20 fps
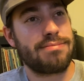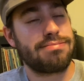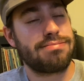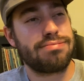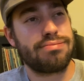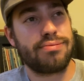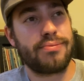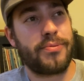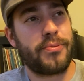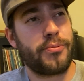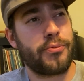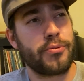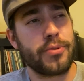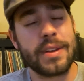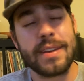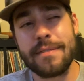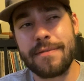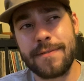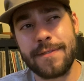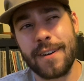
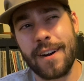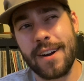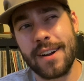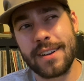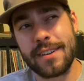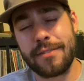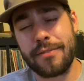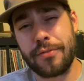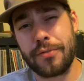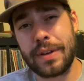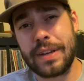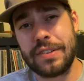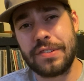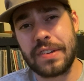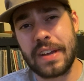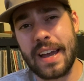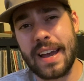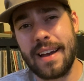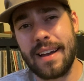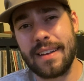free funk, free
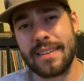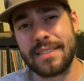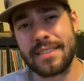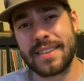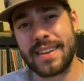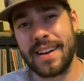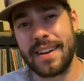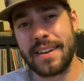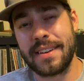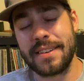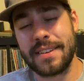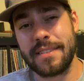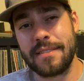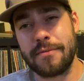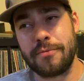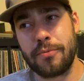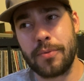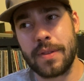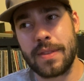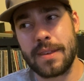jazz, kind of,
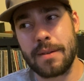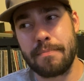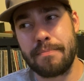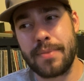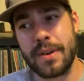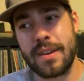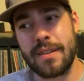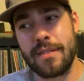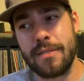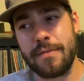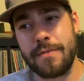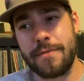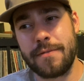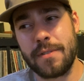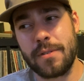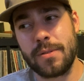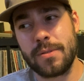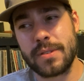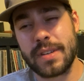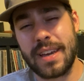with a bit of
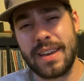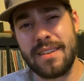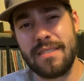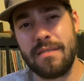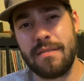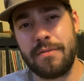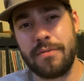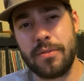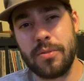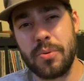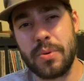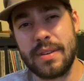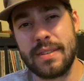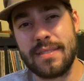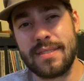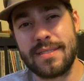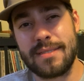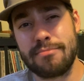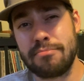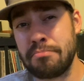folk
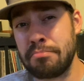influence.